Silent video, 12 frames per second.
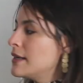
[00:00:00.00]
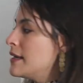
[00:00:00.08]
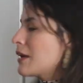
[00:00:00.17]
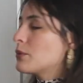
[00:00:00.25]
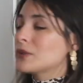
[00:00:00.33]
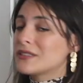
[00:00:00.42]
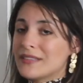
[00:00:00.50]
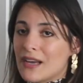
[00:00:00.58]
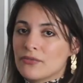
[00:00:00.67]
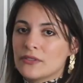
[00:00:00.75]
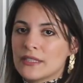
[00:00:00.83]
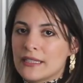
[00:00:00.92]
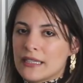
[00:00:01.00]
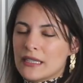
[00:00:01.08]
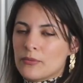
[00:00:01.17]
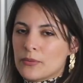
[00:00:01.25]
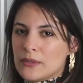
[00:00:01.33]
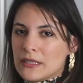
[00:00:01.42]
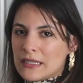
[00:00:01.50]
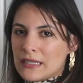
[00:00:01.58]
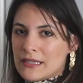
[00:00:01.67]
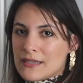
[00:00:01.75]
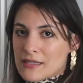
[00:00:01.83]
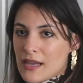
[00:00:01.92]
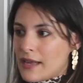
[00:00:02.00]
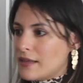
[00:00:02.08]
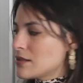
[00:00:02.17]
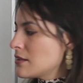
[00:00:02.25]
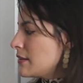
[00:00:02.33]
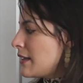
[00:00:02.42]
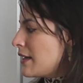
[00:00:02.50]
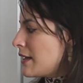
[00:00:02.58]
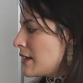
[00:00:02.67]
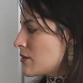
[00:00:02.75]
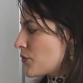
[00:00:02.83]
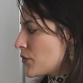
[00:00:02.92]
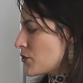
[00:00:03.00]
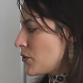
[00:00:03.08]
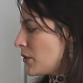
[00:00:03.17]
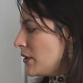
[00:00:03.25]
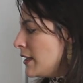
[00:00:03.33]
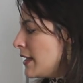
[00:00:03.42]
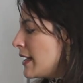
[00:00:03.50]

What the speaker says: I would definitely keep the set, that is for sure.